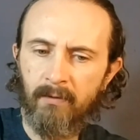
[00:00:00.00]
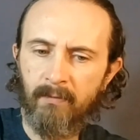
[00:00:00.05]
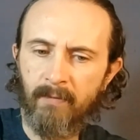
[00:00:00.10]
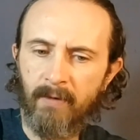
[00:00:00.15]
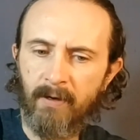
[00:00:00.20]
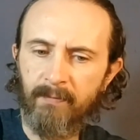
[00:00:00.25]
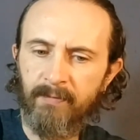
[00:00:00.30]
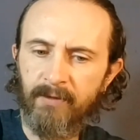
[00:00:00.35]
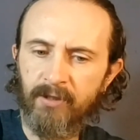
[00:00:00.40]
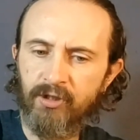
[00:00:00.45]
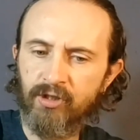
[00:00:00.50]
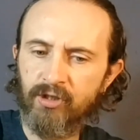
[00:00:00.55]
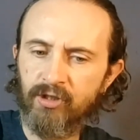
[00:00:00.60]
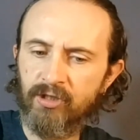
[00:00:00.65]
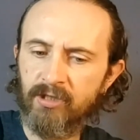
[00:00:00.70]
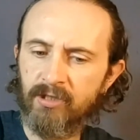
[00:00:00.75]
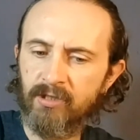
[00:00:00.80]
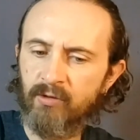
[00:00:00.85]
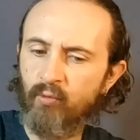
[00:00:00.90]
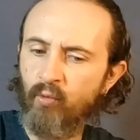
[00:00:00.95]
It might be
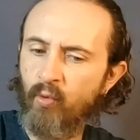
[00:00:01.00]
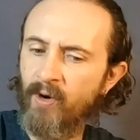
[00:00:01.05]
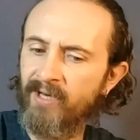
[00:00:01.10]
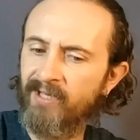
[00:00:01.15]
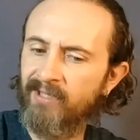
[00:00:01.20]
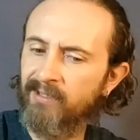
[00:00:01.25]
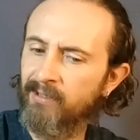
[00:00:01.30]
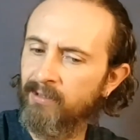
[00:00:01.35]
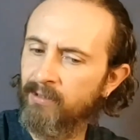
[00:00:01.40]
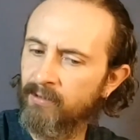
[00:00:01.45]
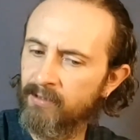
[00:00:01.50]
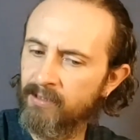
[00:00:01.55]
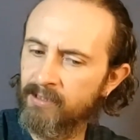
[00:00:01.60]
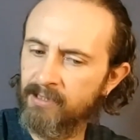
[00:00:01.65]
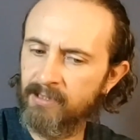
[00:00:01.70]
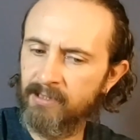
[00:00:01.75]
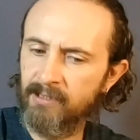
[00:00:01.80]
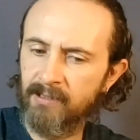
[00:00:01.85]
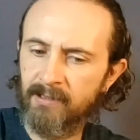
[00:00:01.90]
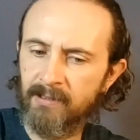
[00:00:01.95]
just the way it
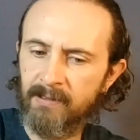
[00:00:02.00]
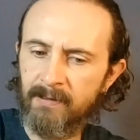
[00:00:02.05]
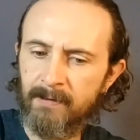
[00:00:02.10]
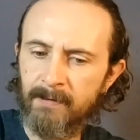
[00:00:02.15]
looks.